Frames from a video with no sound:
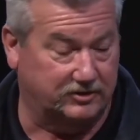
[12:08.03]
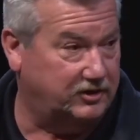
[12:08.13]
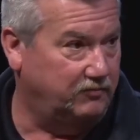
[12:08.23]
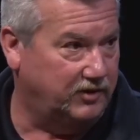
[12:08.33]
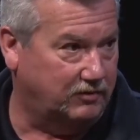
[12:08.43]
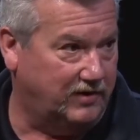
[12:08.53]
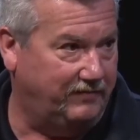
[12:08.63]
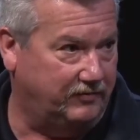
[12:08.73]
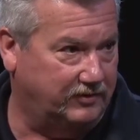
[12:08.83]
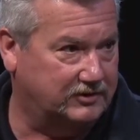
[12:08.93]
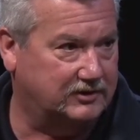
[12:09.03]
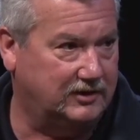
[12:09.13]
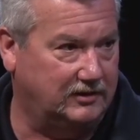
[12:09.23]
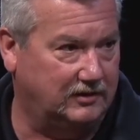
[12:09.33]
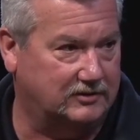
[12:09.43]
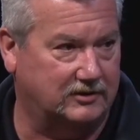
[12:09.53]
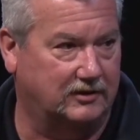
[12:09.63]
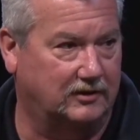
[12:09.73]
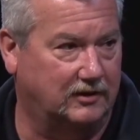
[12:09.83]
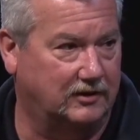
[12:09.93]
And then we arrive on the scene and
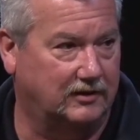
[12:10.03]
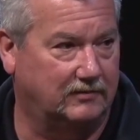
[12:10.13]
suddenly,